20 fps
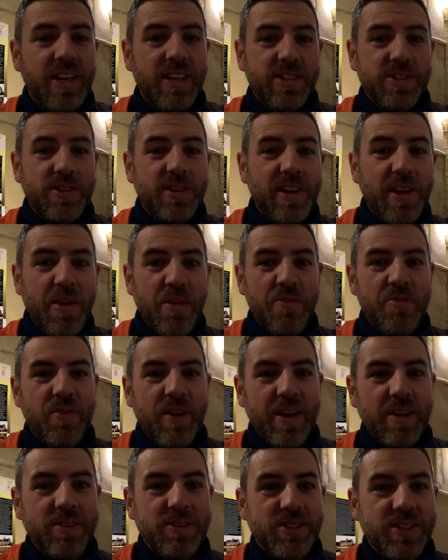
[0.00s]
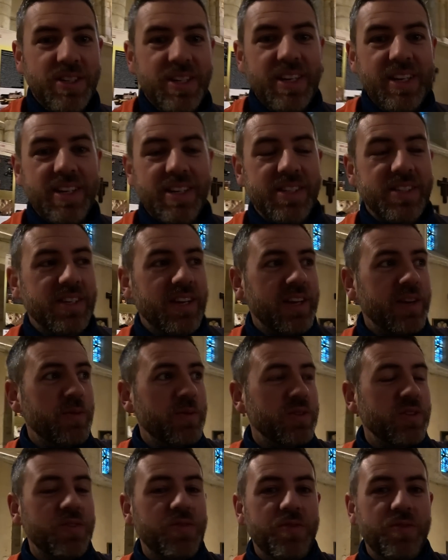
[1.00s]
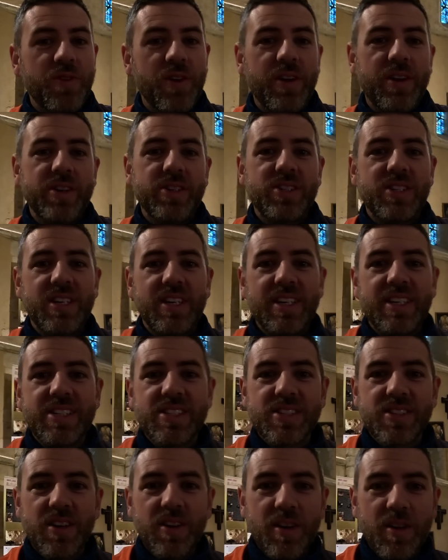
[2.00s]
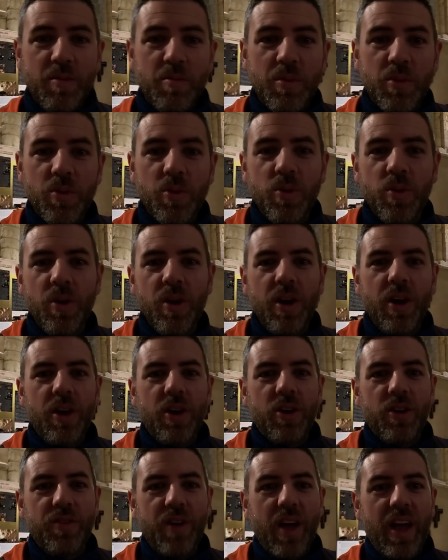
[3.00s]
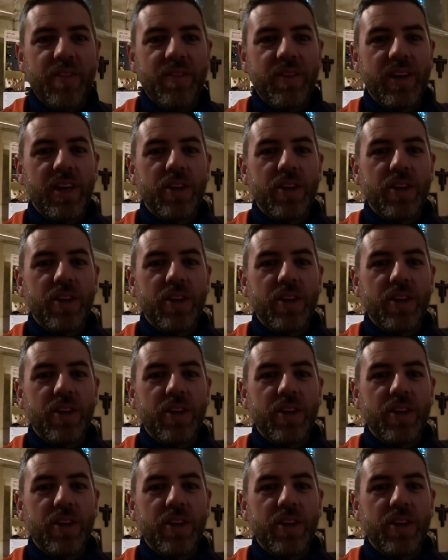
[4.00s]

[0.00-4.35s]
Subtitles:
so nearly 1,000 years, and it was the first example of having